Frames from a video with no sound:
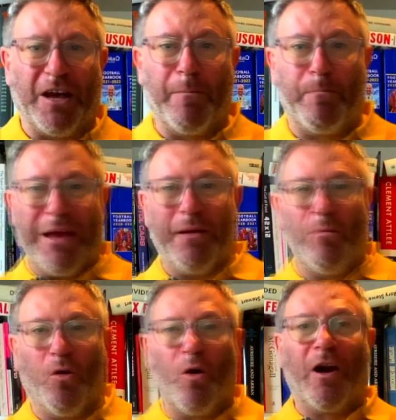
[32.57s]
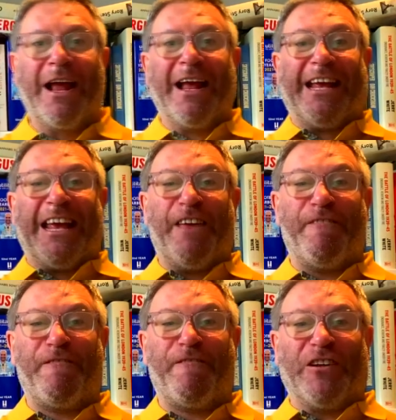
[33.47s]
a bit more
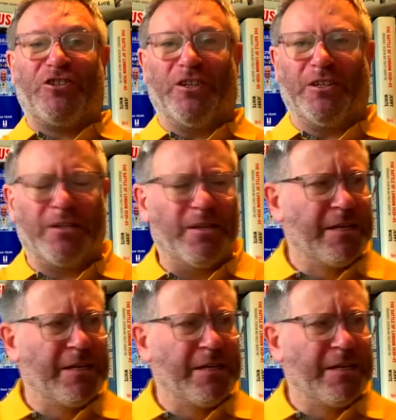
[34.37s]
efficient.